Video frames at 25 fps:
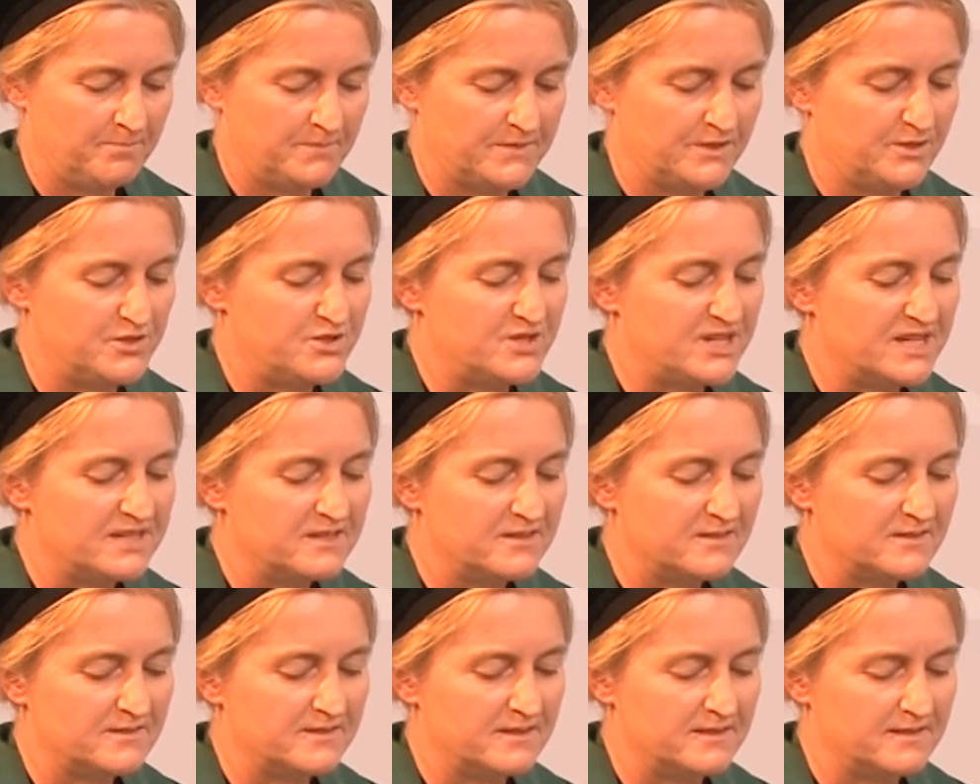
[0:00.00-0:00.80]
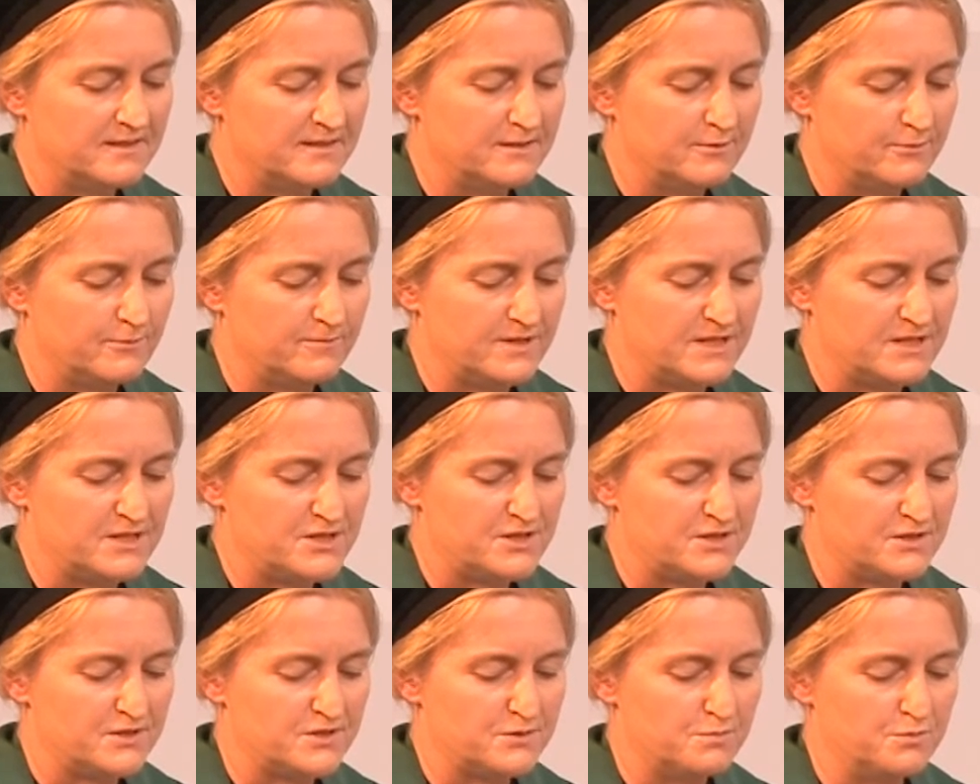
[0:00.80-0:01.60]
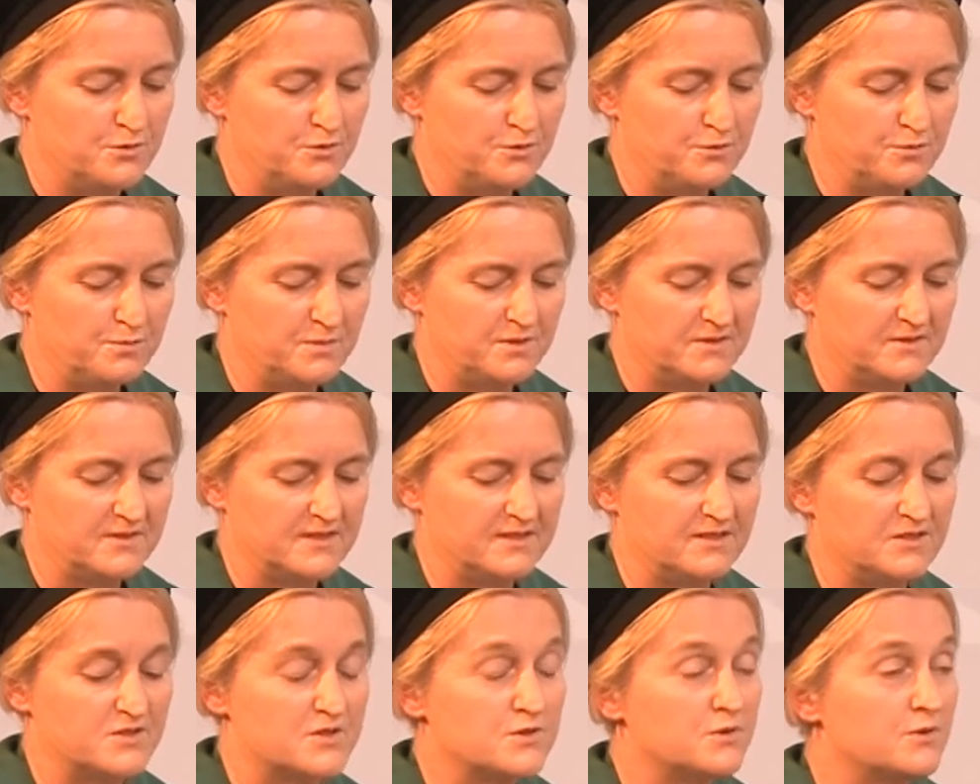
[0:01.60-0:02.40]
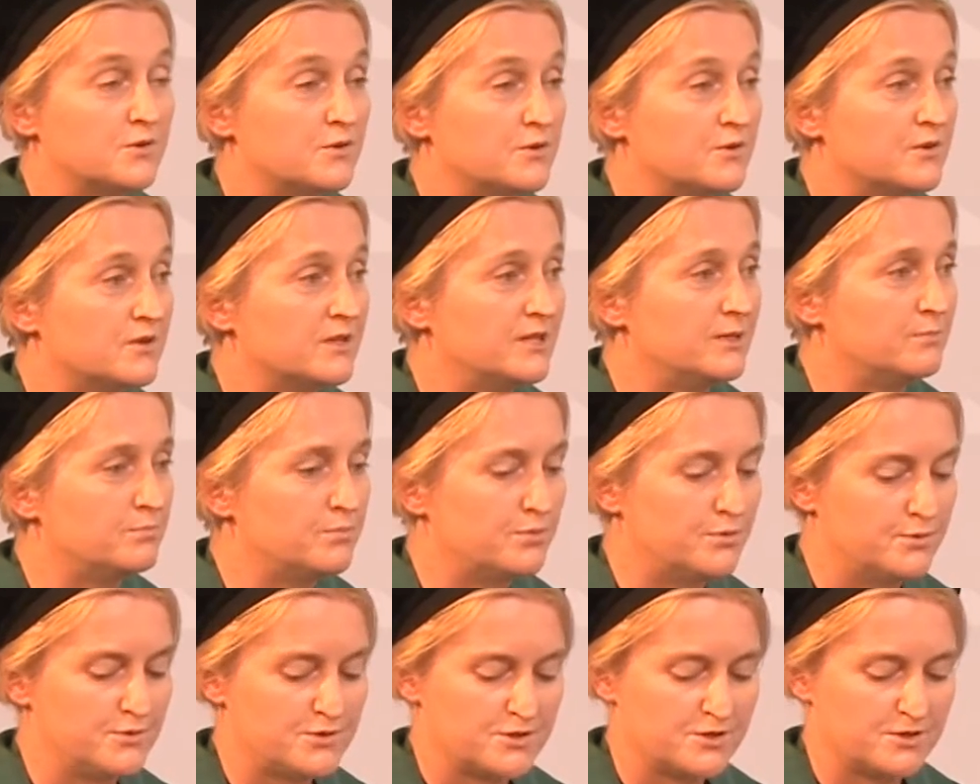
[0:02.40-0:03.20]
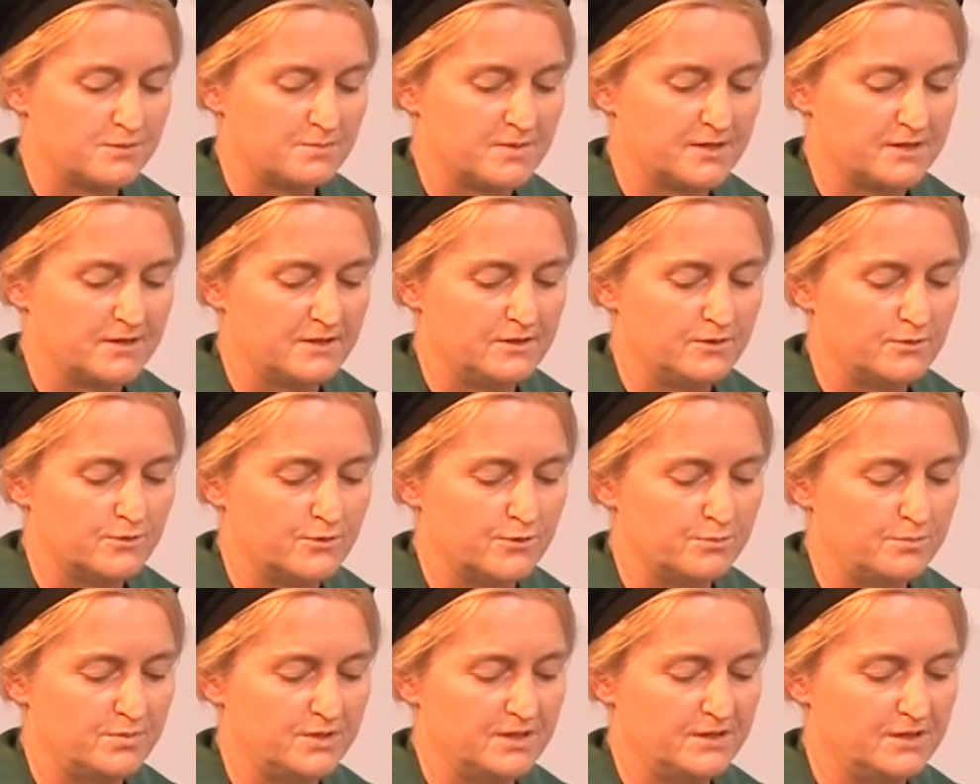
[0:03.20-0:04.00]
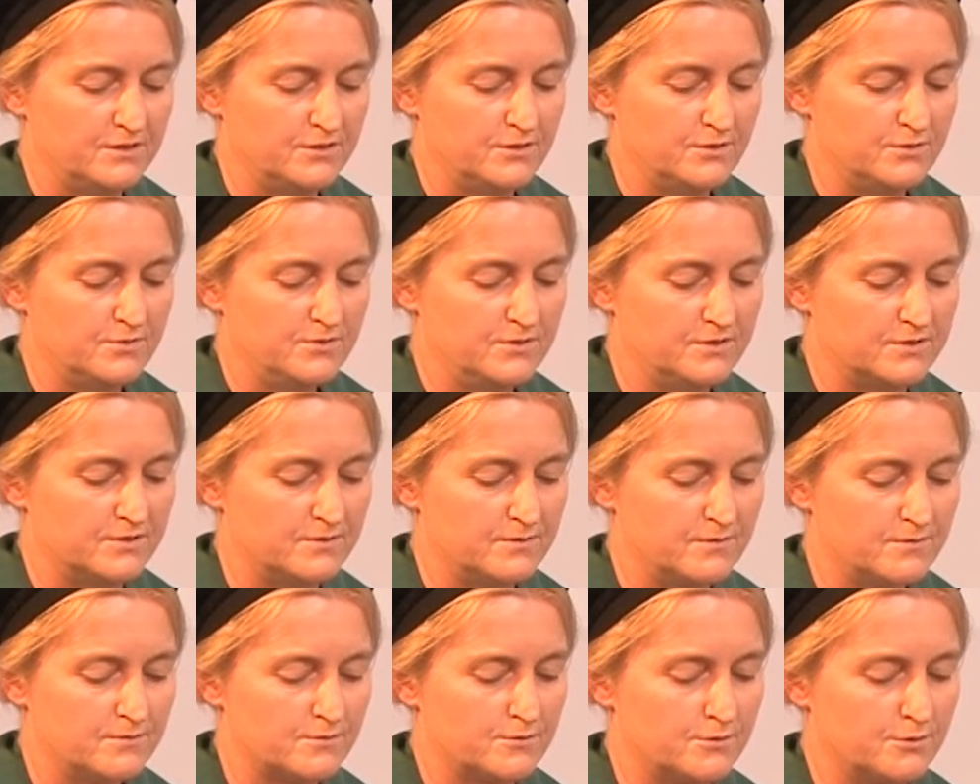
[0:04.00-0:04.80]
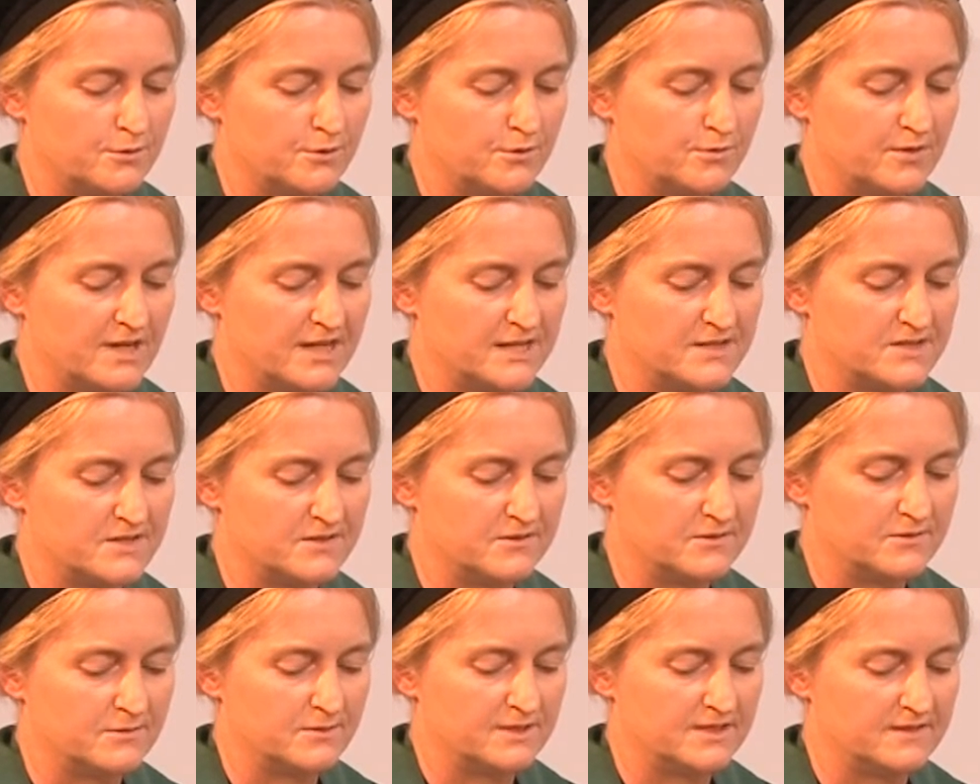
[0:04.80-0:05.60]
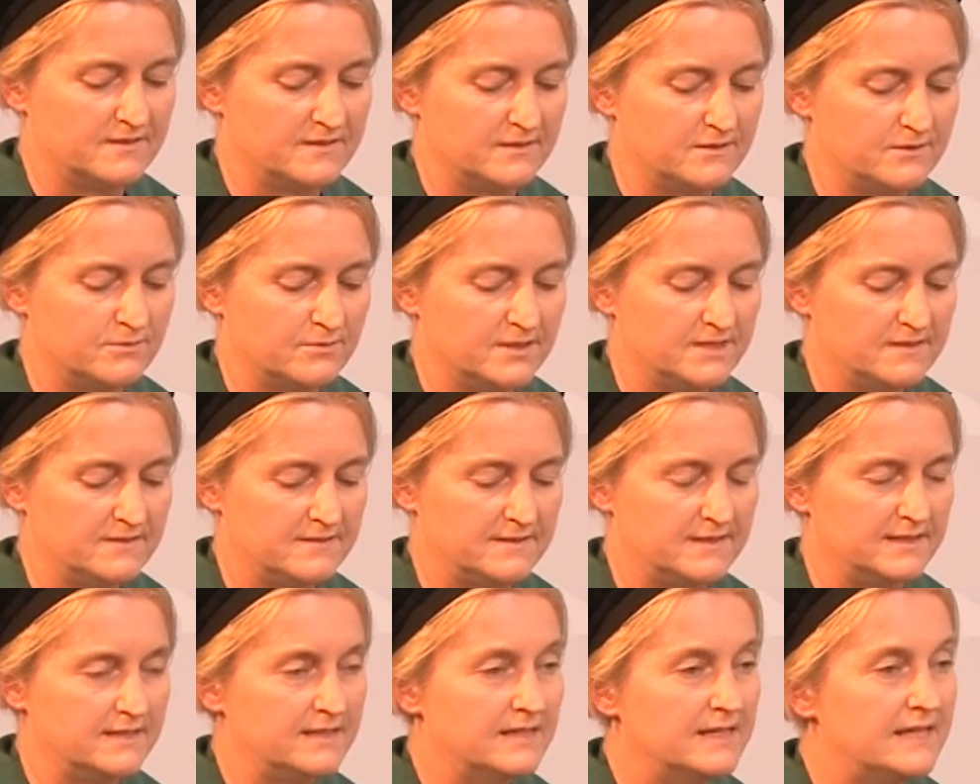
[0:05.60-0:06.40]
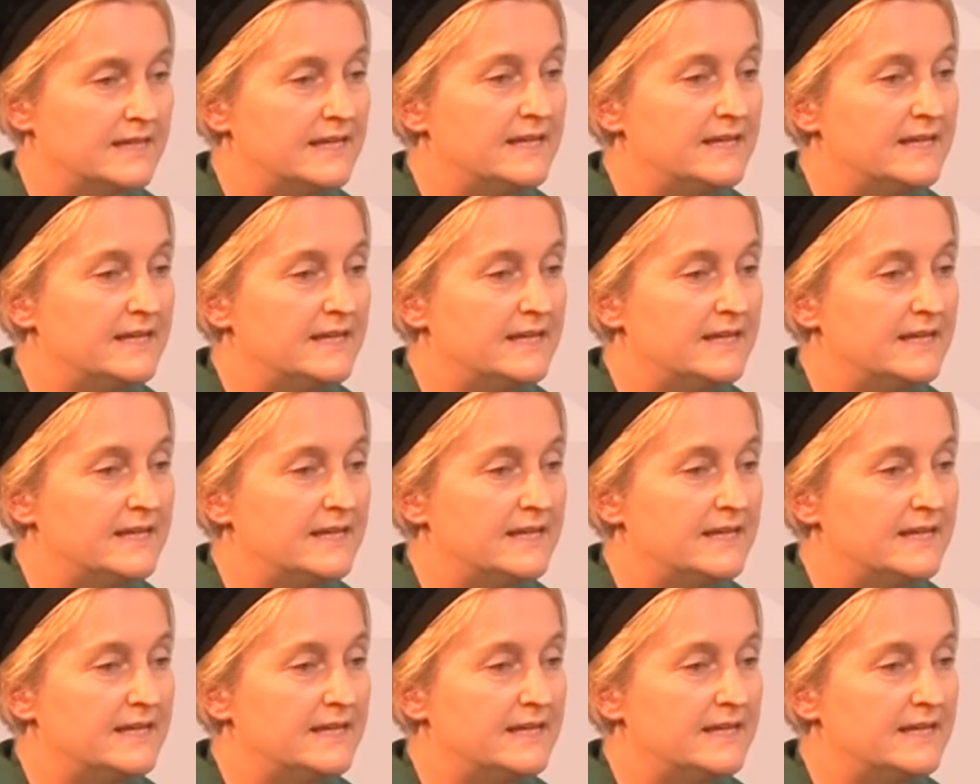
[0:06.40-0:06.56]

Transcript: The gendered innovations movement that is currently pushed by the European Union through Horizon 2020